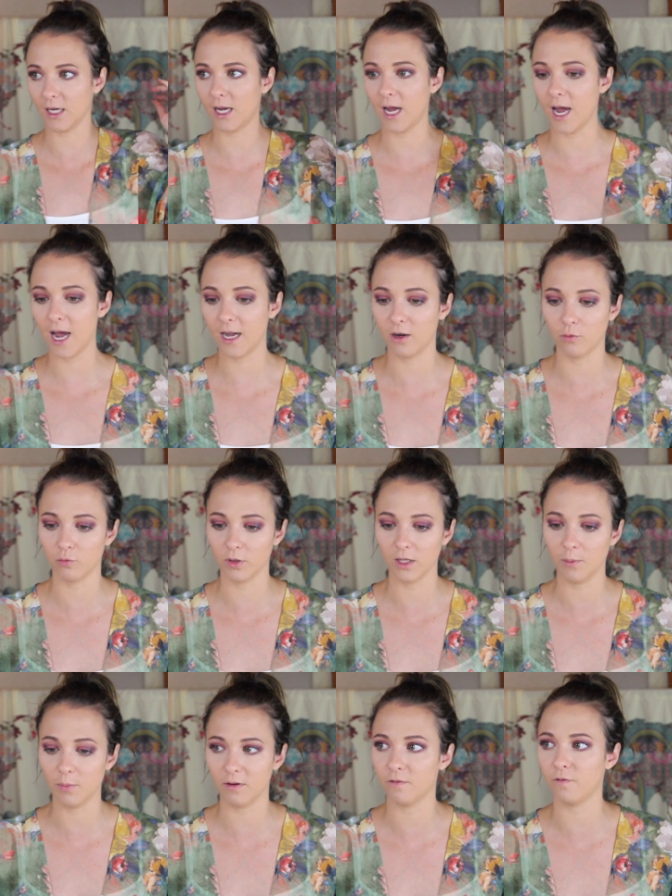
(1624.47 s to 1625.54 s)
Like I hadn't
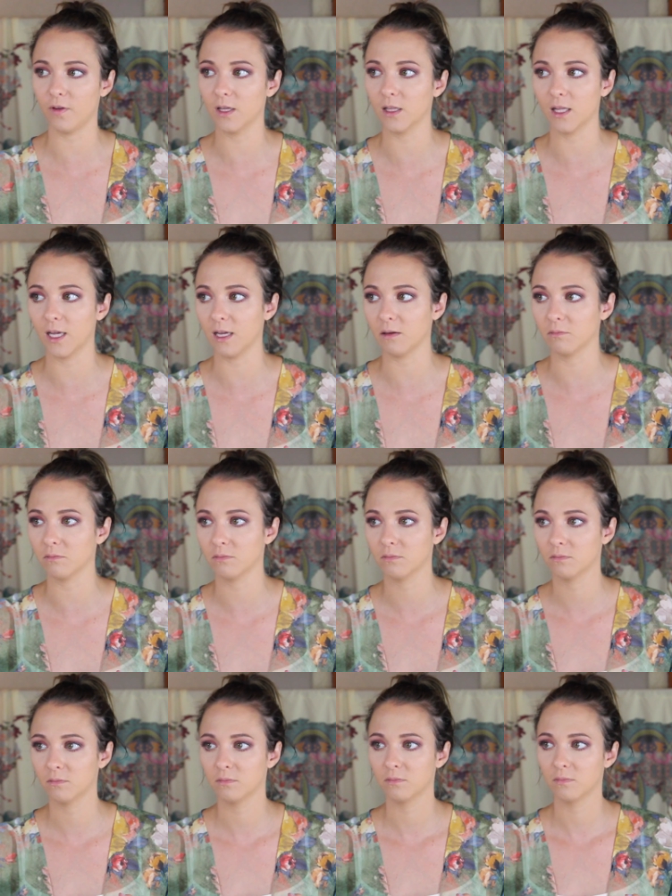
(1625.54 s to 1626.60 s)
really been feeling
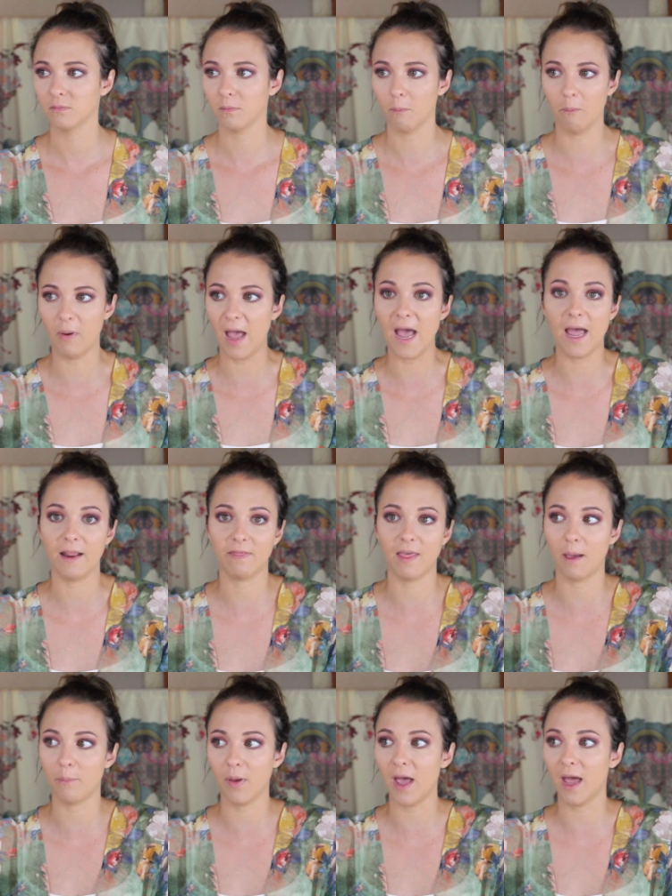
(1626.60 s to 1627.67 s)
bad,
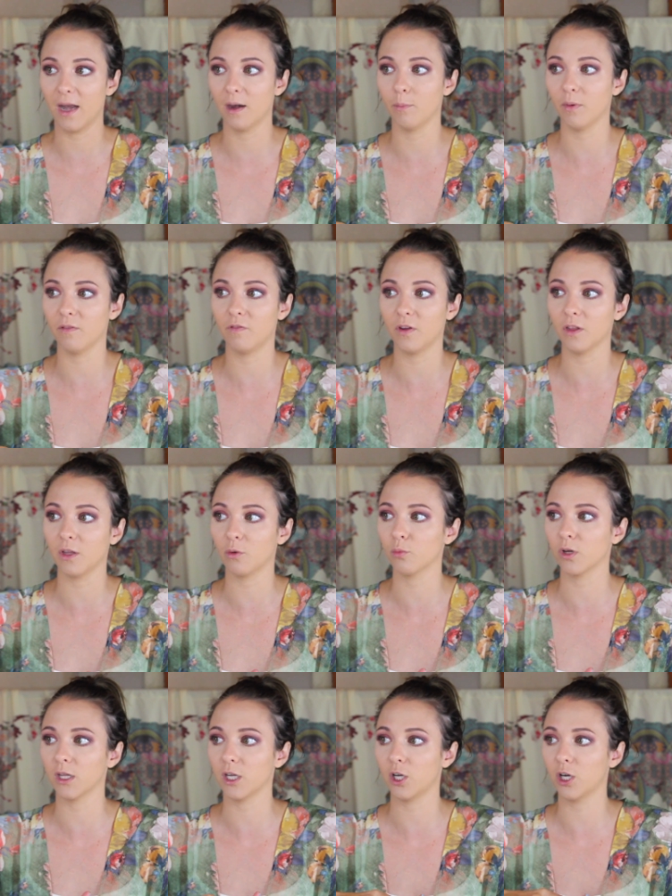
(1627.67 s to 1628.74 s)
that bad. I'd been feeling
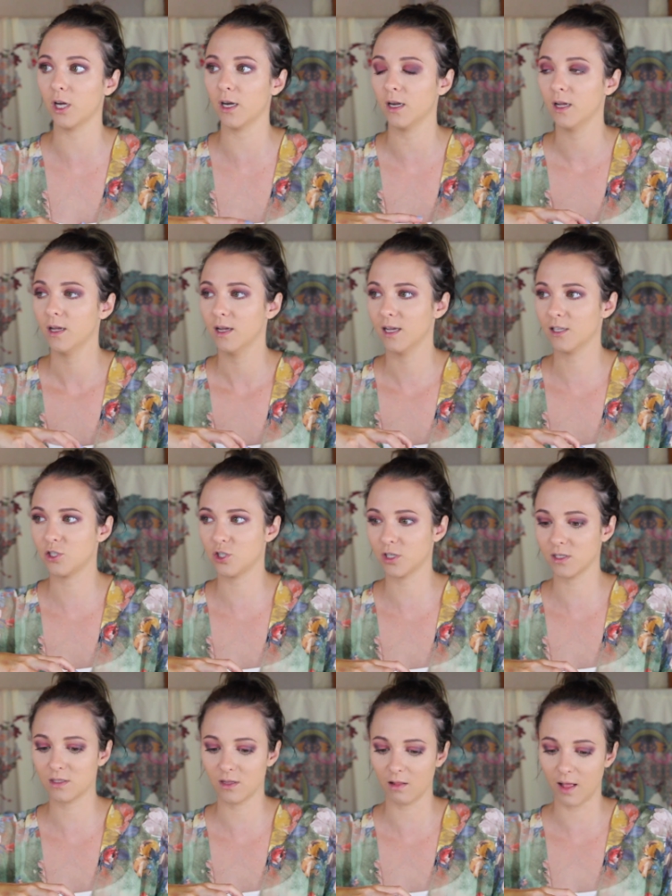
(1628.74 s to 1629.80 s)
really good. It's
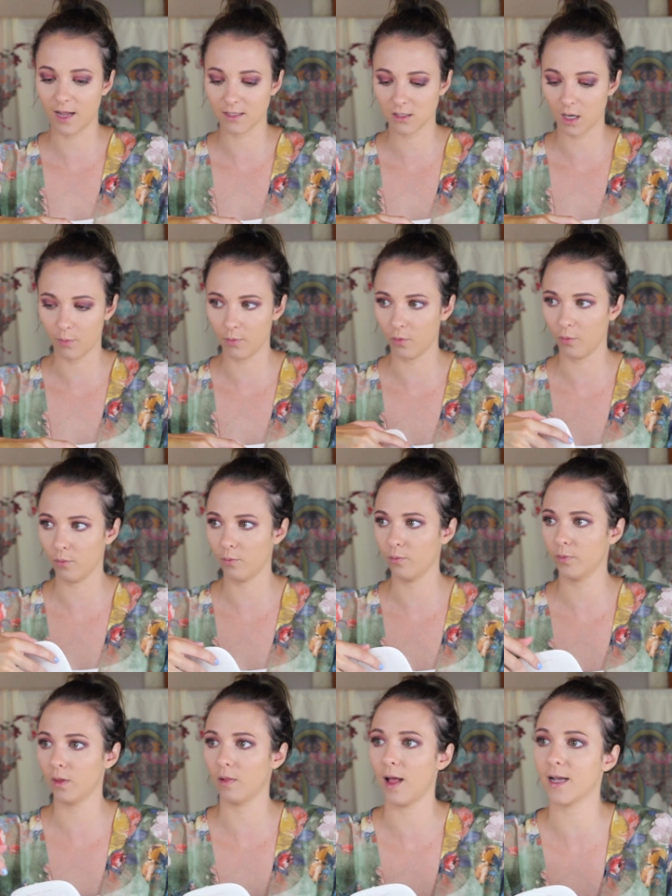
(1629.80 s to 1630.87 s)
just the last couple,
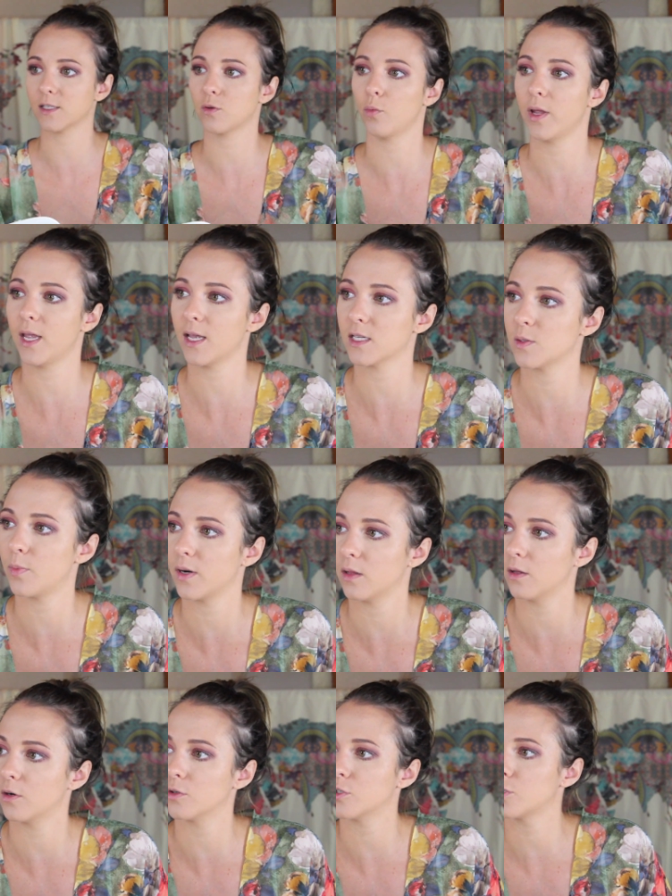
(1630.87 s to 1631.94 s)
the last week has been
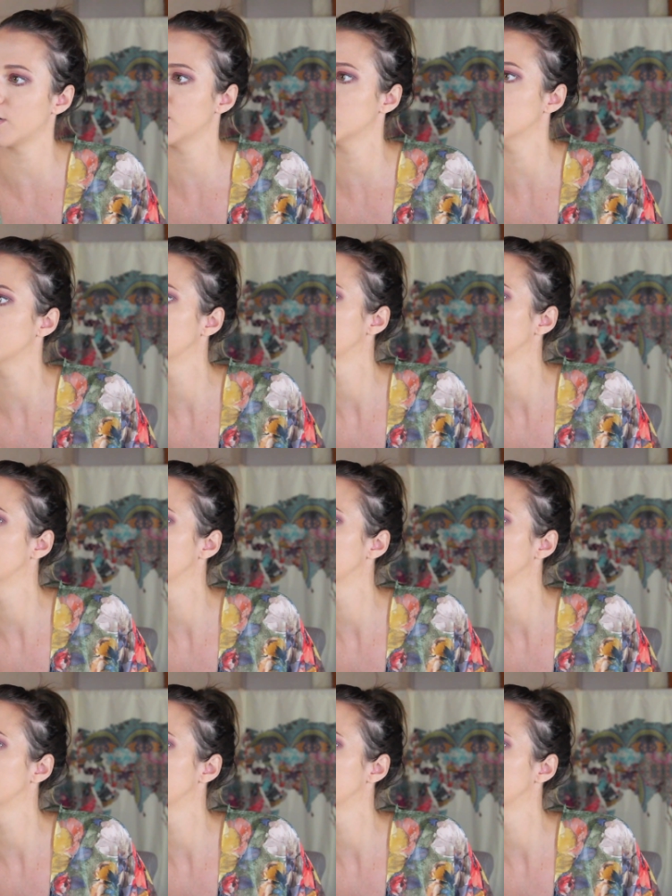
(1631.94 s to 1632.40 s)
a little strange.